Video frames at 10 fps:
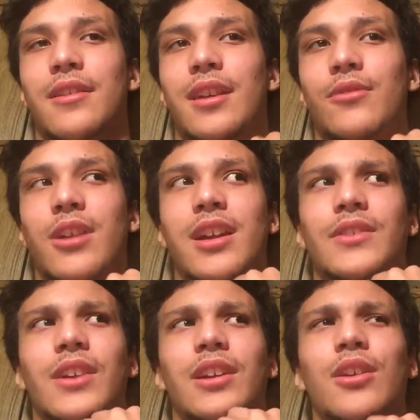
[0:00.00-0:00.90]
And then
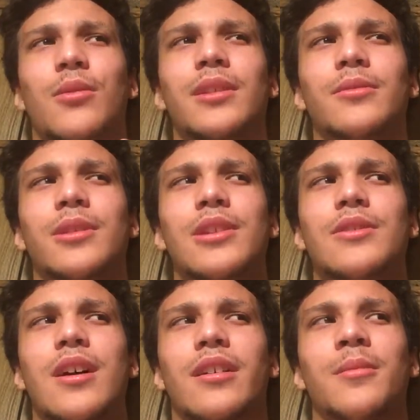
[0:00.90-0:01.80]
Ricky's like, yo, what are you
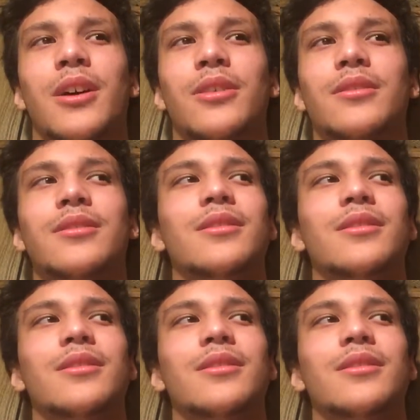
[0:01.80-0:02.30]
talking about?